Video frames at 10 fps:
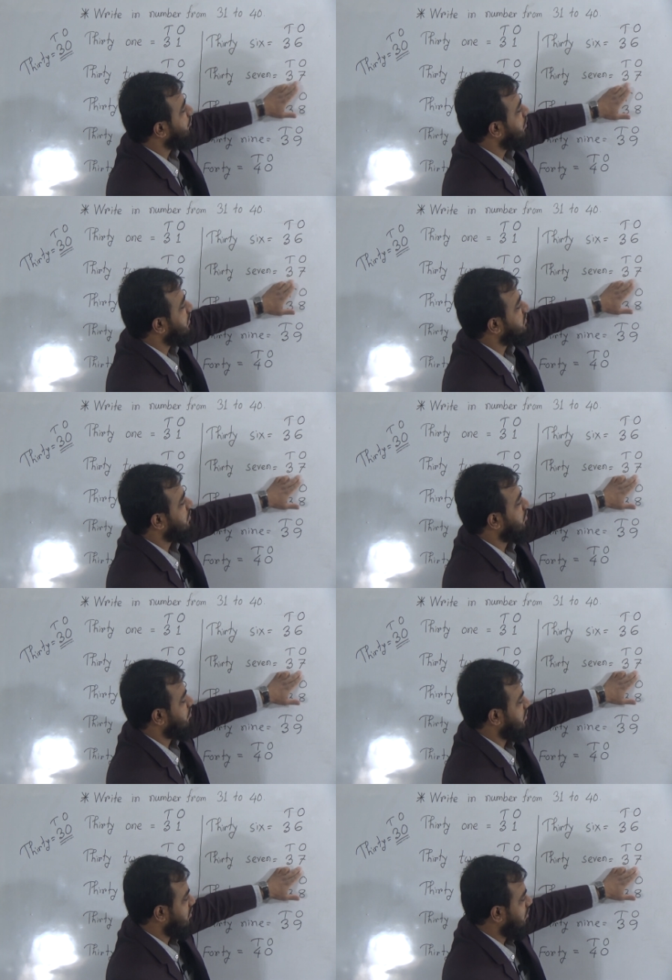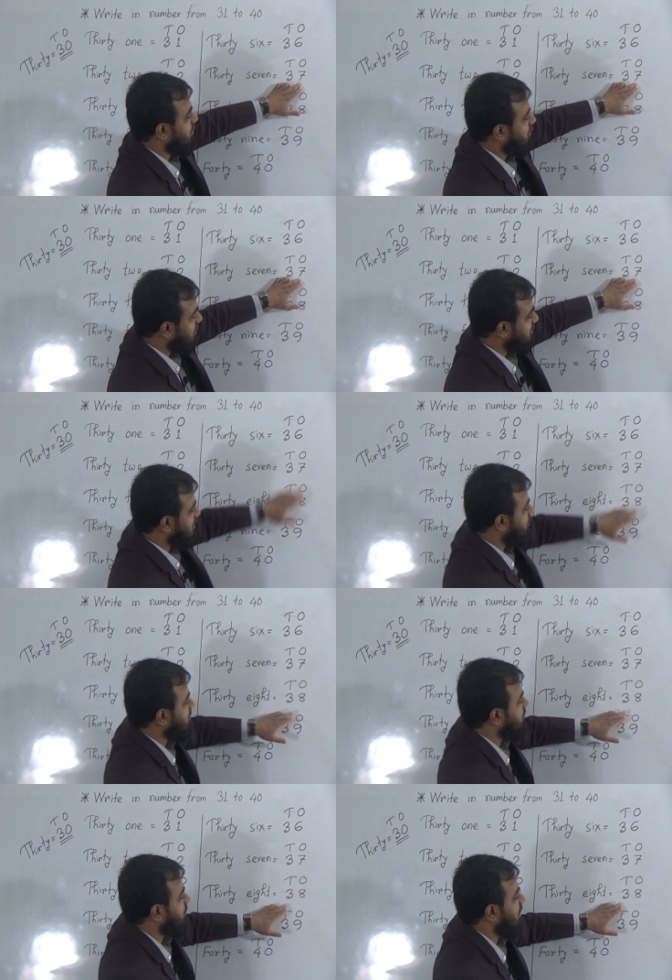3 and 7 makes the number
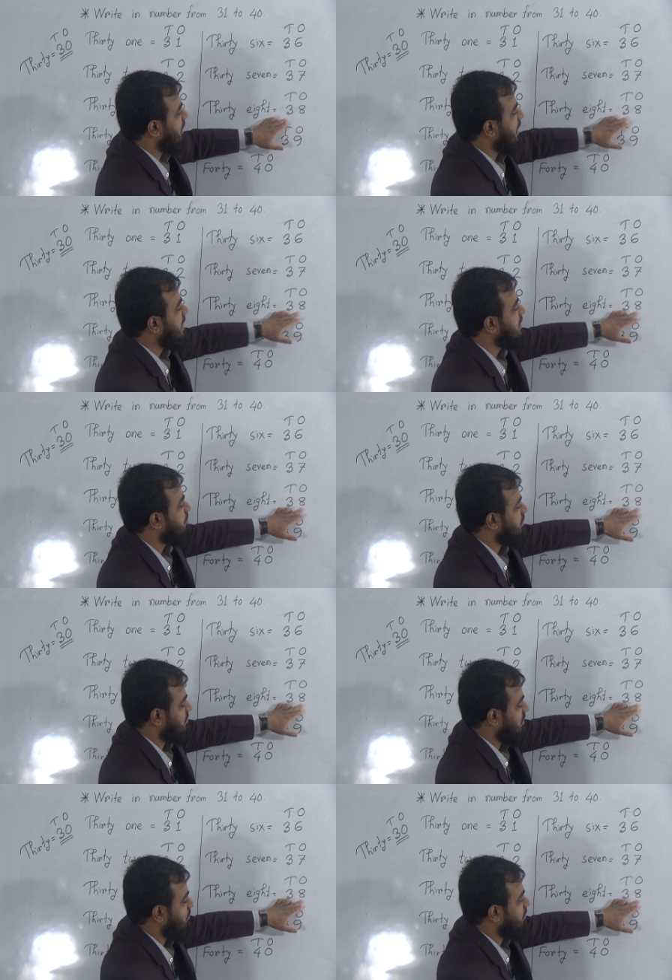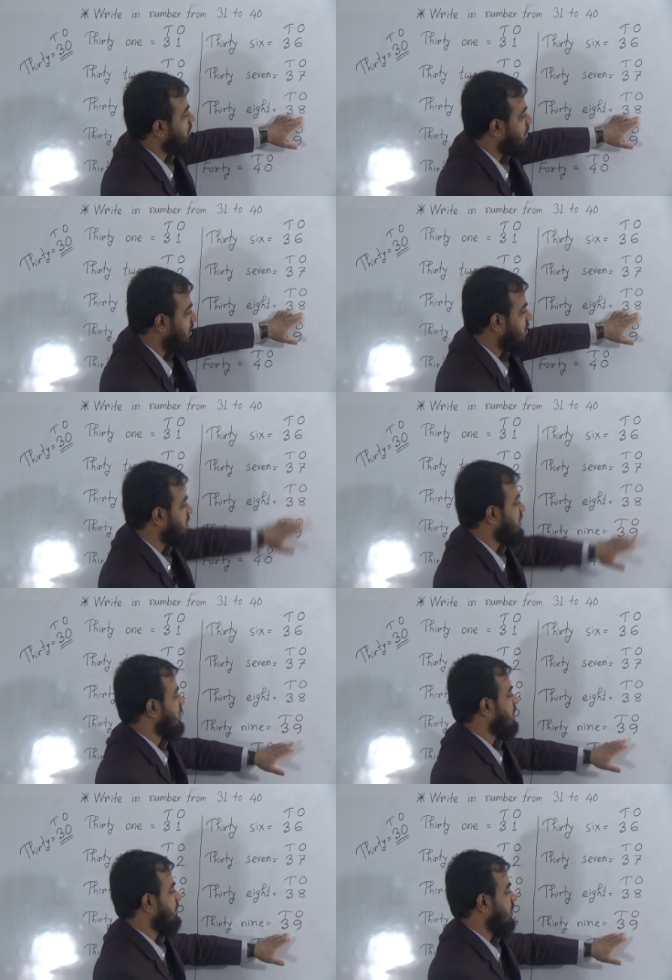37. 3 and 8 makes the number 38.
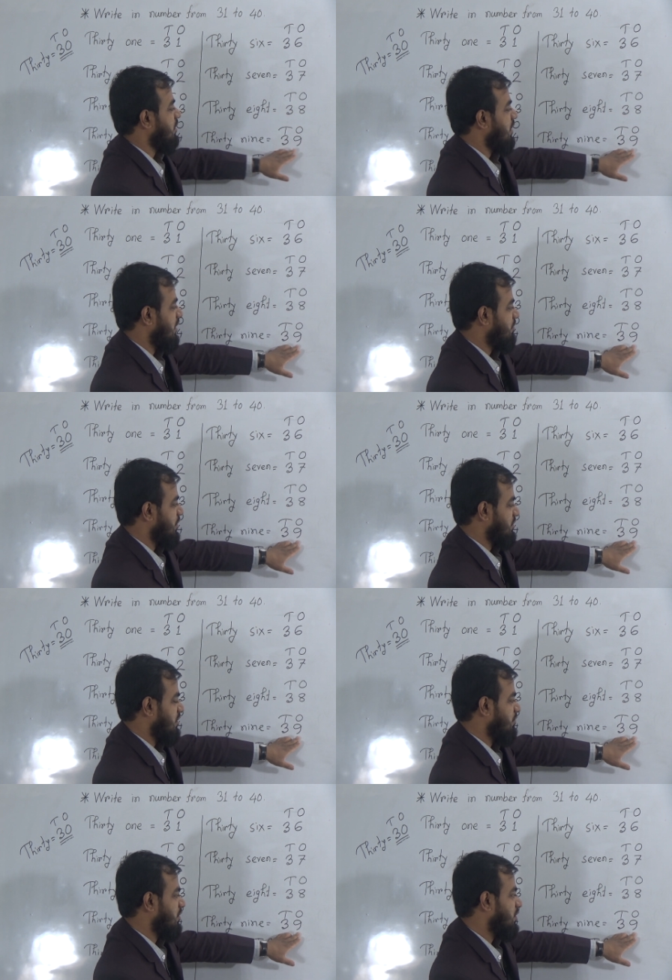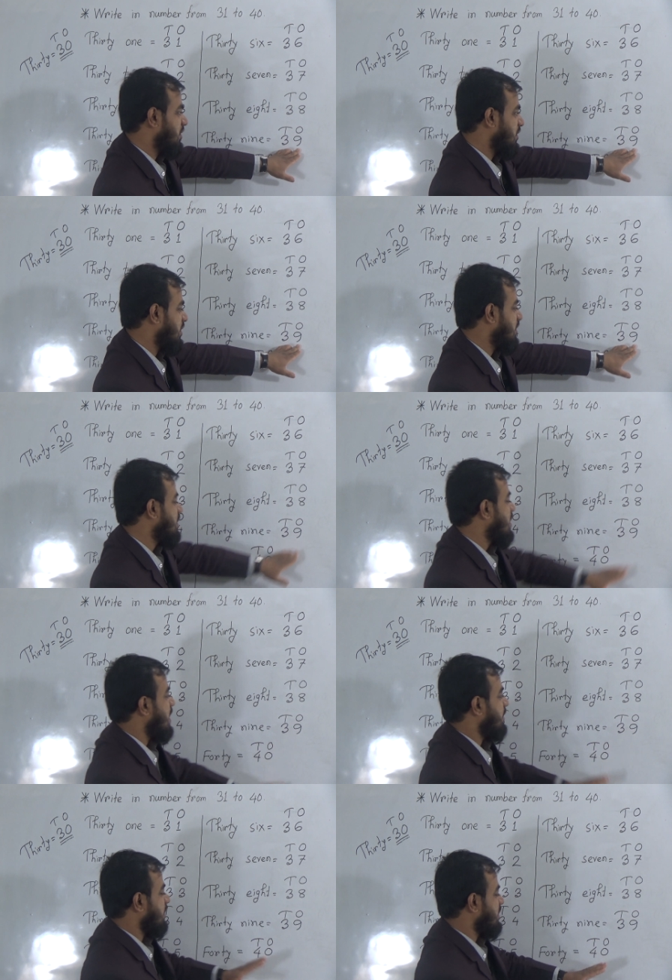3 and 9 makes the number 39.
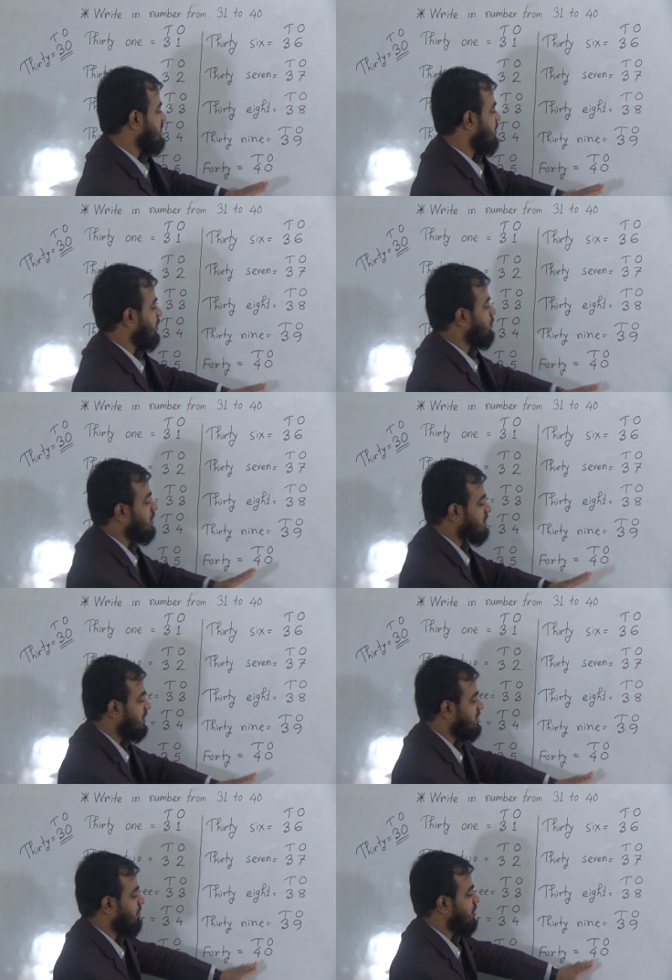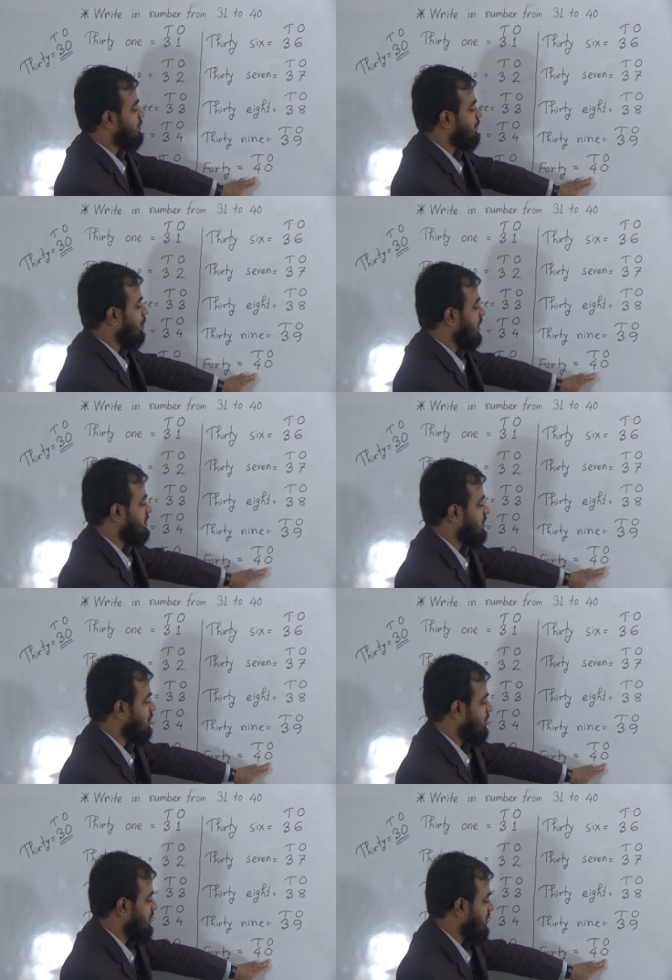And the last number, today's last number is 4 and
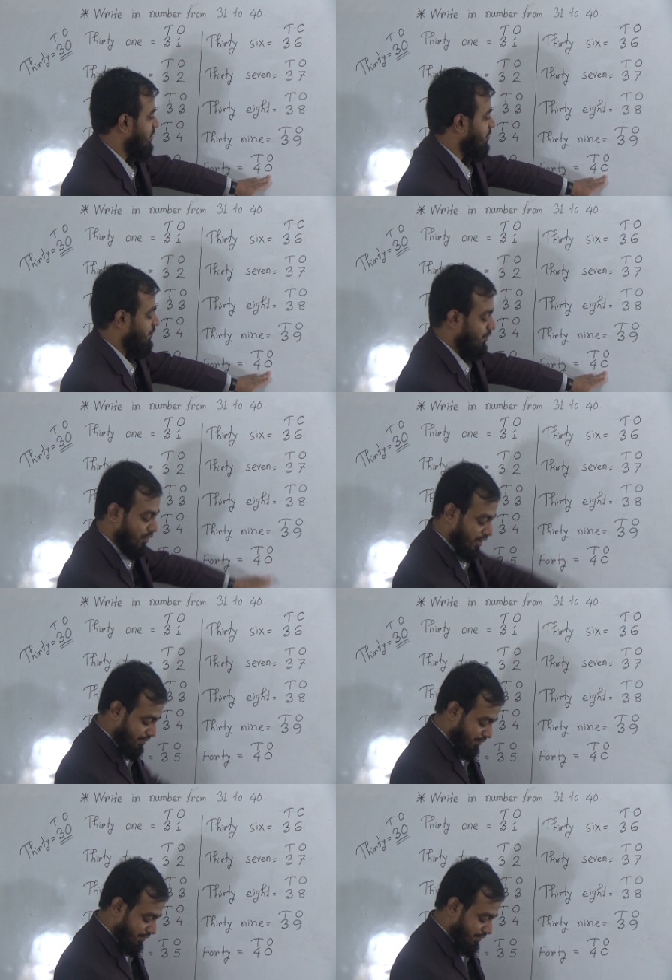0 makes the number 40.